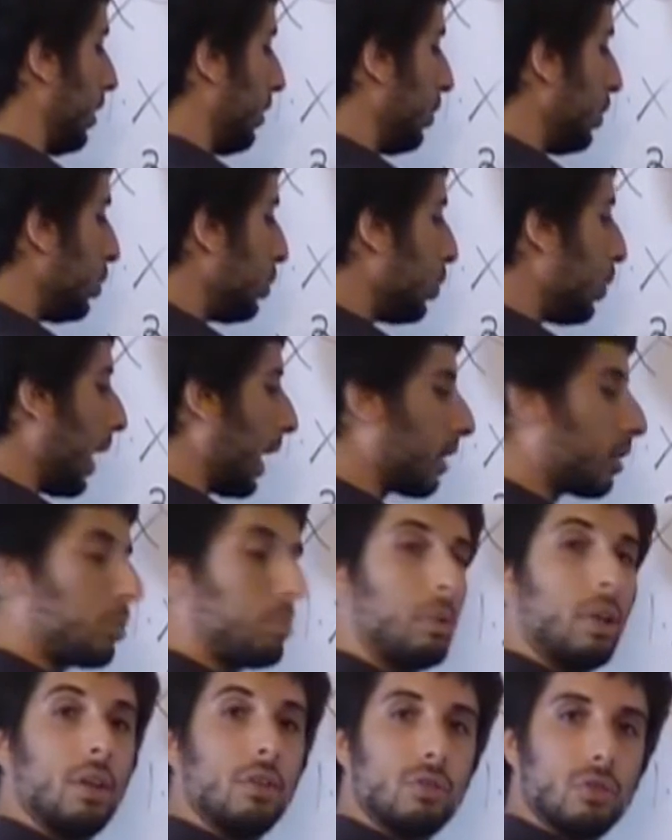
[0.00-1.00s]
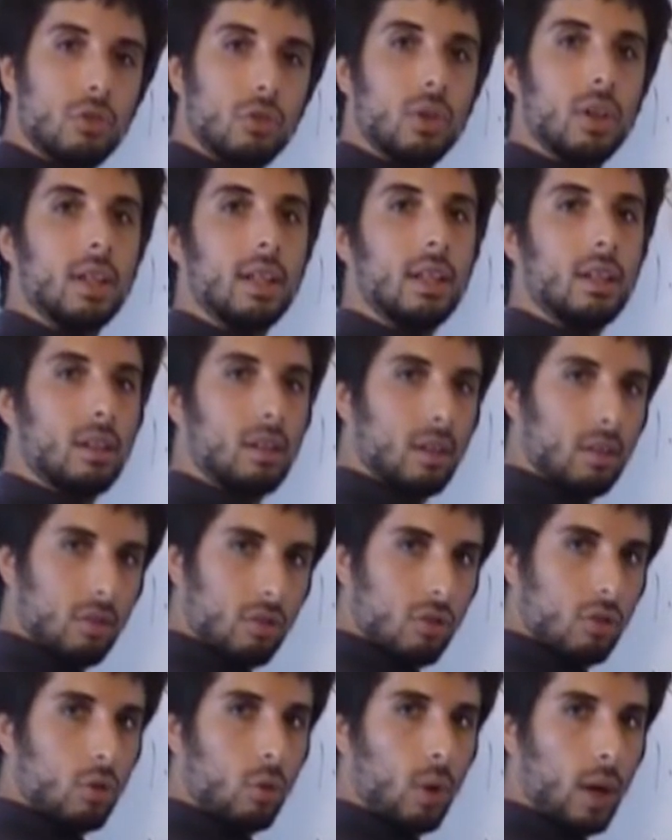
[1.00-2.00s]
If you do x plus 3
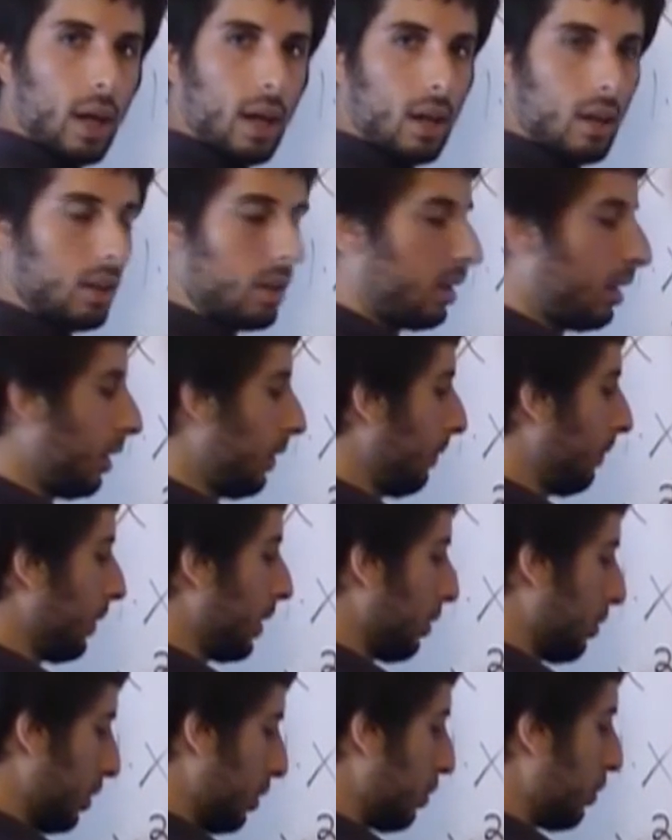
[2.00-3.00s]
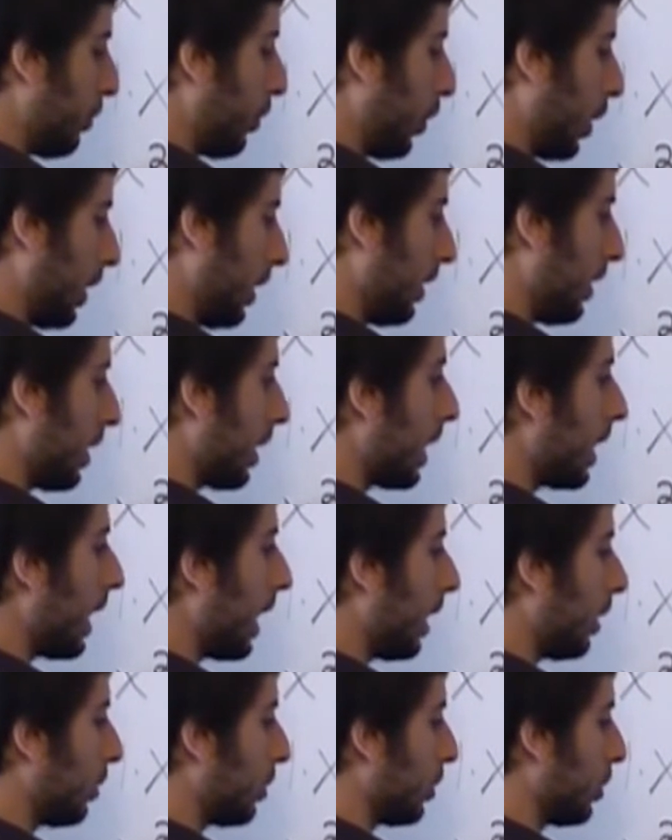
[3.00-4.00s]
squared, if you FOIL that
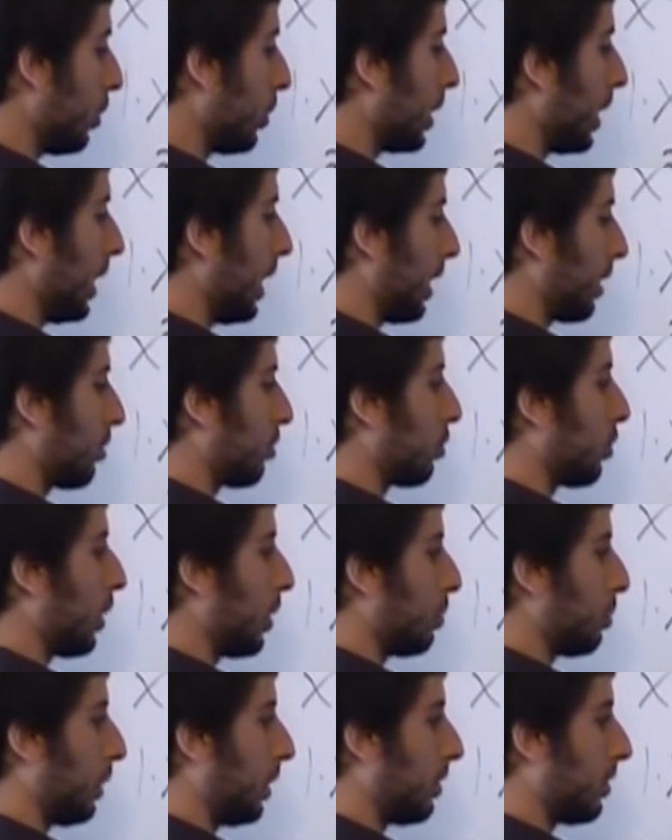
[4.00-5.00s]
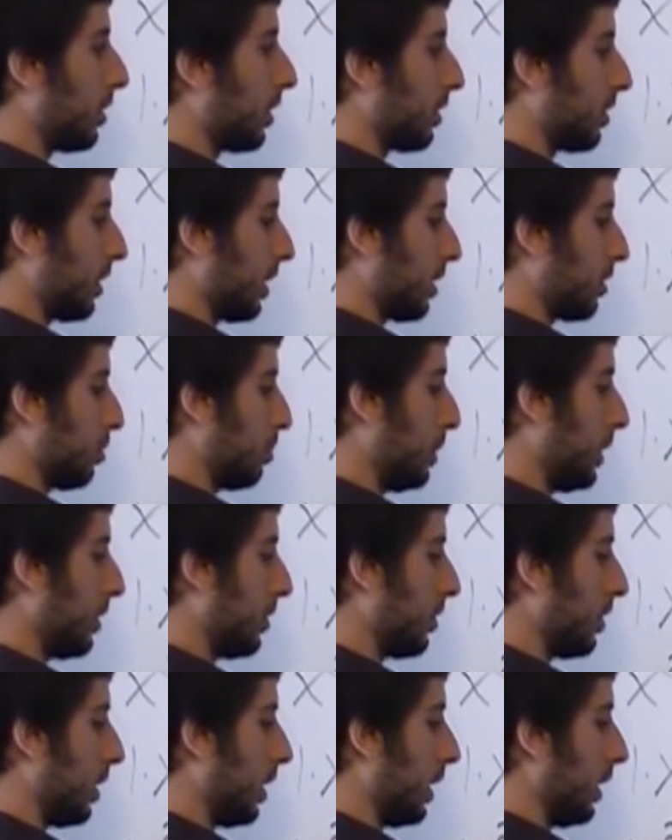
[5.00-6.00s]
out, you'll get x squared plus 6x
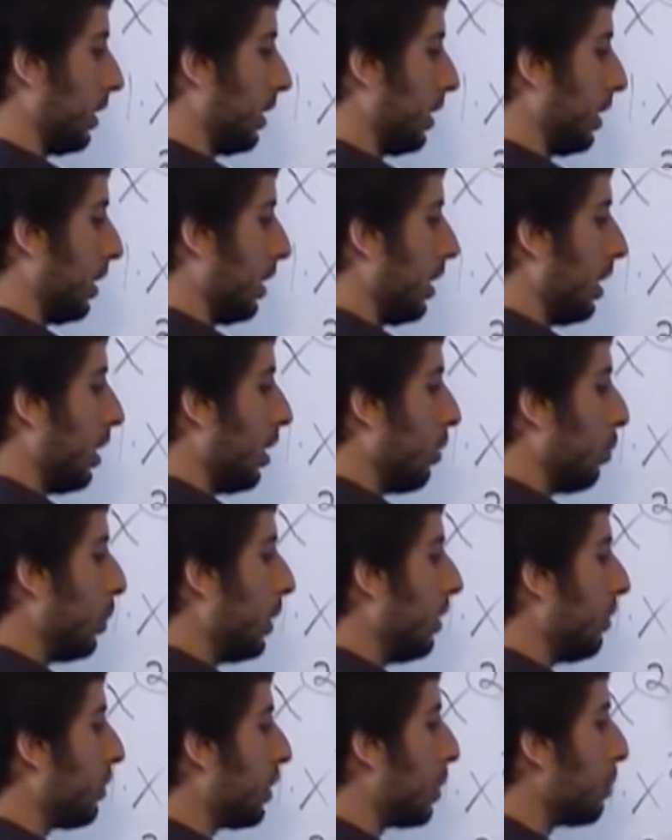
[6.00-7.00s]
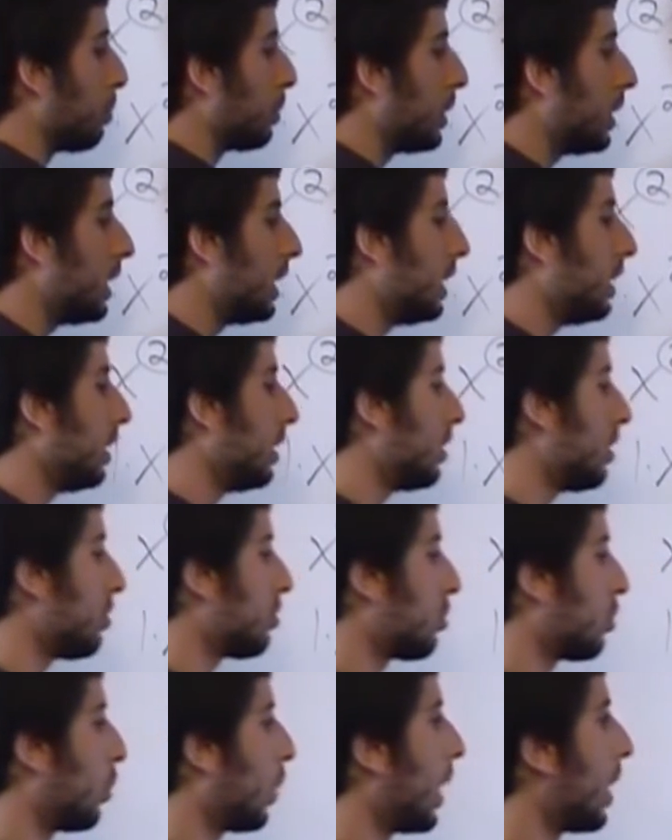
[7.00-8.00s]
plus 9. We have completed the
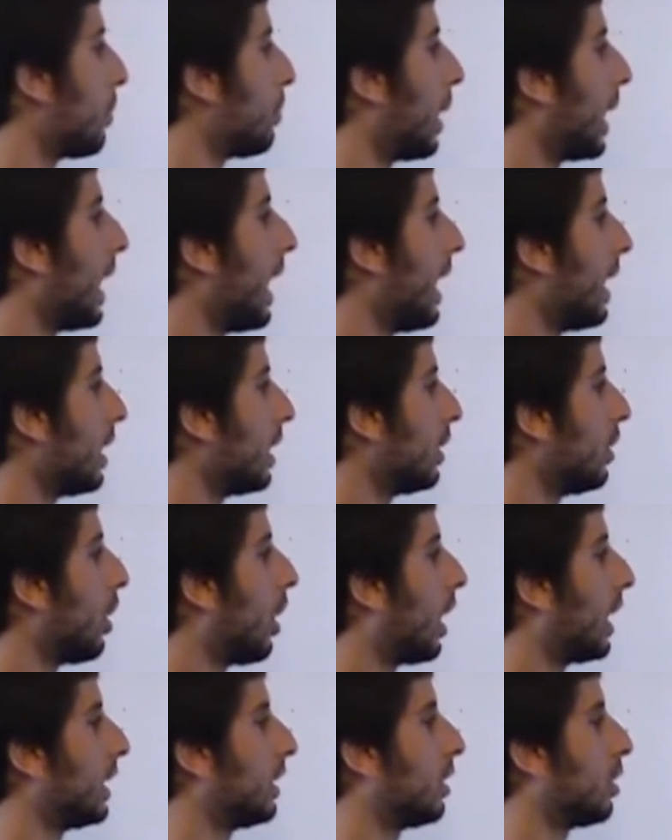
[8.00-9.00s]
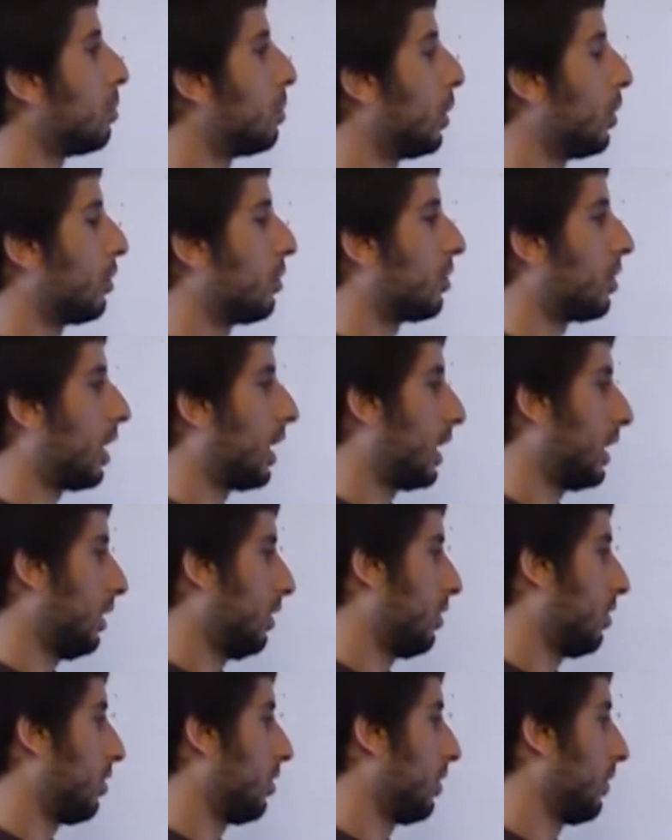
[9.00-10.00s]
square by adding 9 to both
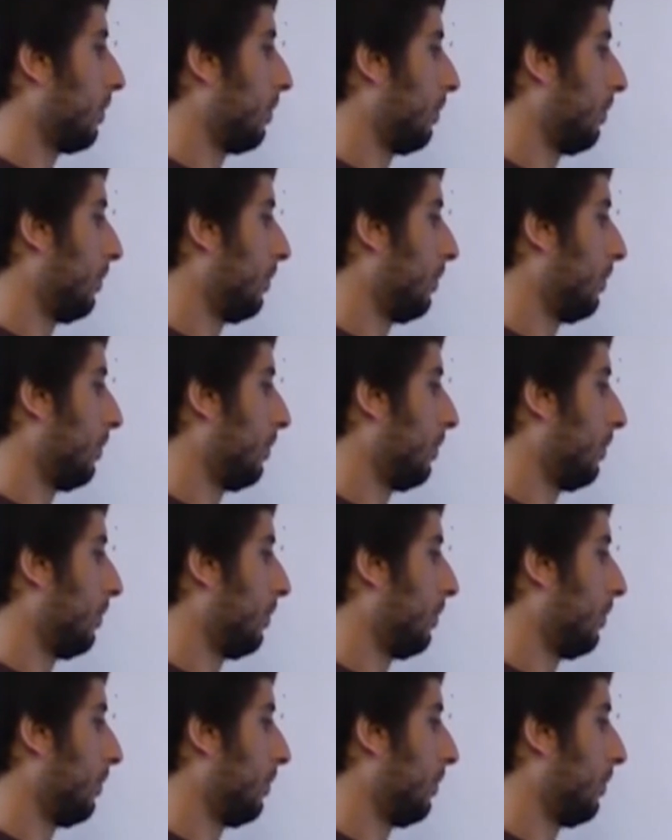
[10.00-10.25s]
sides.